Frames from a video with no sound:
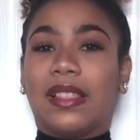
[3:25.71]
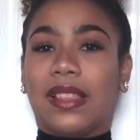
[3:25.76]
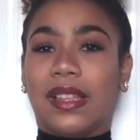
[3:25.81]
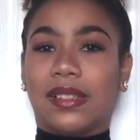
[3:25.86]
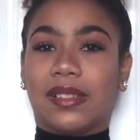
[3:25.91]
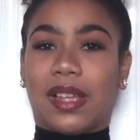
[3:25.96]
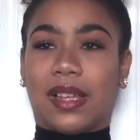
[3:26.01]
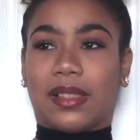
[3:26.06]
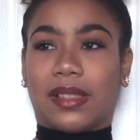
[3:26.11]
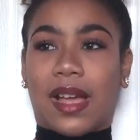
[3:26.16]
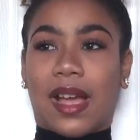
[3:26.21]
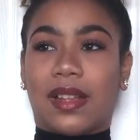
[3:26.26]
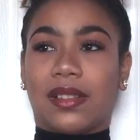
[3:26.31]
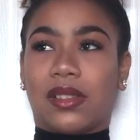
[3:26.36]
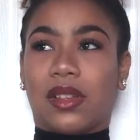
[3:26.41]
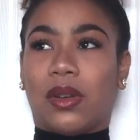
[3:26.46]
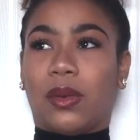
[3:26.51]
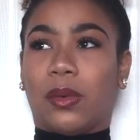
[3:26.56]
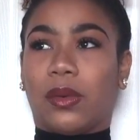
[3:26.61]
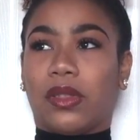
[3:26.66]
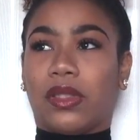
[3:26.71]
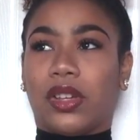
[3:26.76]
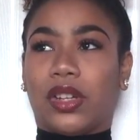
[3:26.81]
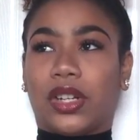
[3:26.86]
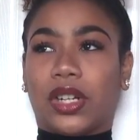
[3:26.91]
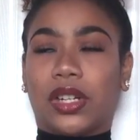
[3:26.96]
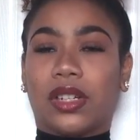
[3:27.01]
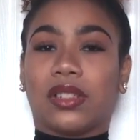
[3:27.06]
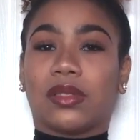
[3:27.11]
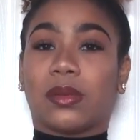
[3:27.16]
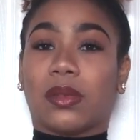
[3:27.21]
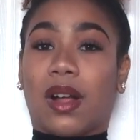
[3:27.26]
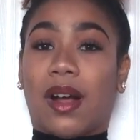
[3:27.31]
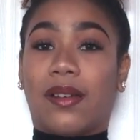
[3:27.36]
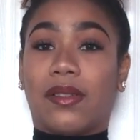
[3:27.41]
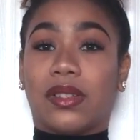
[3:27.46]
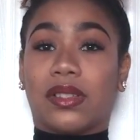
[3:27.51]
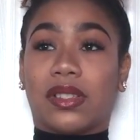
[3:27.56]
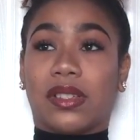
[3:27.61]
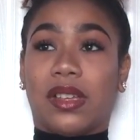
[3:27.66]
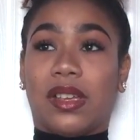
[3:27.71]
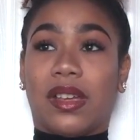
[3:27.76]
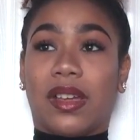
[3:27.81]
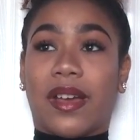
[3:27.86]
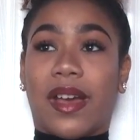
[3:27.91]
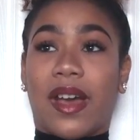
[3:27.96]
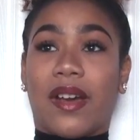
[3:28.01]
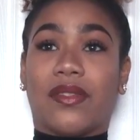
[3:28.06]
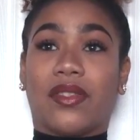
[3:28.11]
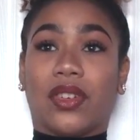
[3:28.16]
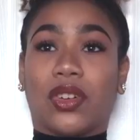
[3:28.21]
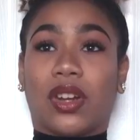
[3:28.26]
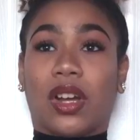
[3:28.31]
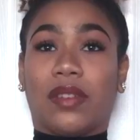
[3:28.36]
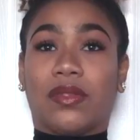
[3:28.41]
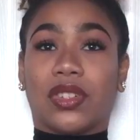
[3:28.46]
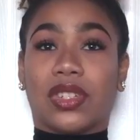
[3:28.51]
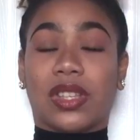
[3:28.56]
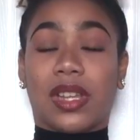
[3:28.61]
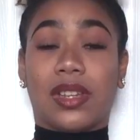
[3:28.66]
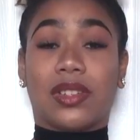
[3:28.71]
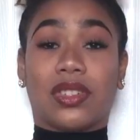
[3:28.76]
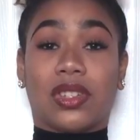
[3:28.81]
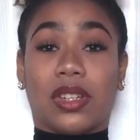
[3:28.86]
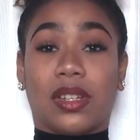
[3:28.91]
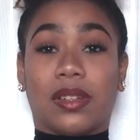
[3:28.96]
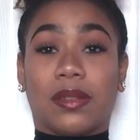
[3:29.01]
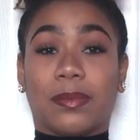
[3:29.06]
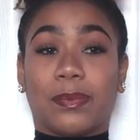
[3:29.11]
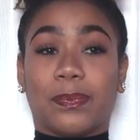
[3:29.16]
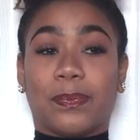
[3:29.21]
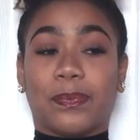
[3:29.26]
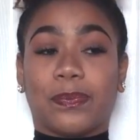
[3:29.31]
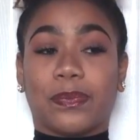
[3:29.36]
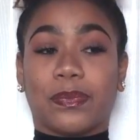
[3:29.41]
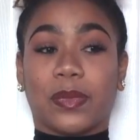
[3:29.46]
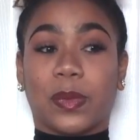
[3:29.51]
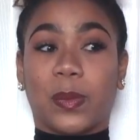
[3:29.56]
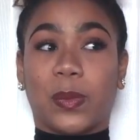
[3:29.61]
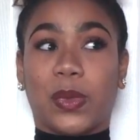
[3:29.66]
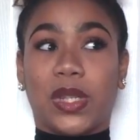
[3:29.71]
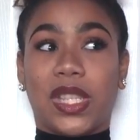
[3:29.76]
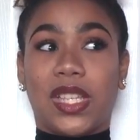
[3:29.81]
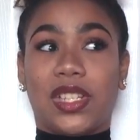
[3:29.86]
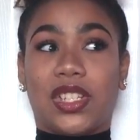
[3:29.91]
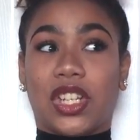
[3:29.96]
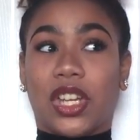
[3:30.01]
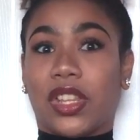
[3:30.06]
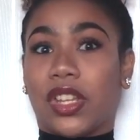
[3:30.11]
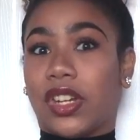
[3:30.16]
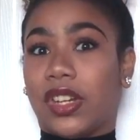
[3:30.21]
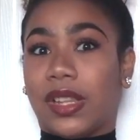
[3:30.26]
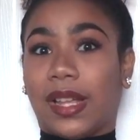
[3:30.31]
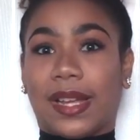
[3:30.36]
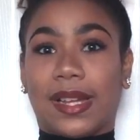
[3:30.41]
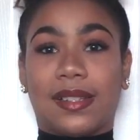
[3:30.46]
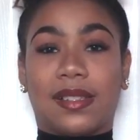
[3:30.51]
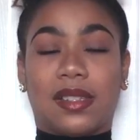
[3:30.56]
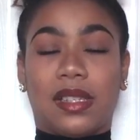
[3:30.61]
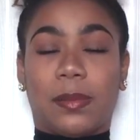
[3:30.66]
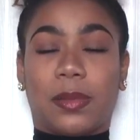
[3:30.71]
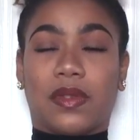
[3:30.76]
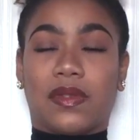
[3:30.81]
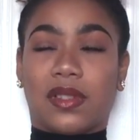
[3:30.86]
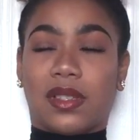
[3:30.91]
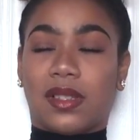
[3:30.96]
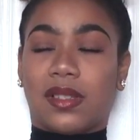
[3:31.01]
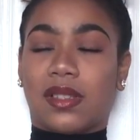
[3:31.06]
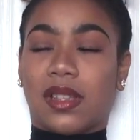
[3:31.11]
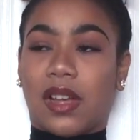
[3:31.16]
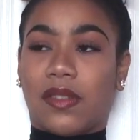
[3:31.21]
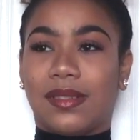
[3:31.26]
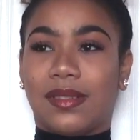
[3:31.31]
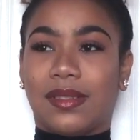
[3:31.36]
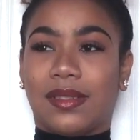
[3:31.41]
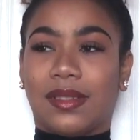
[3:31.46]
things like that. So the girls would obviously have a conversation with each other, like at sleepovers and stuff.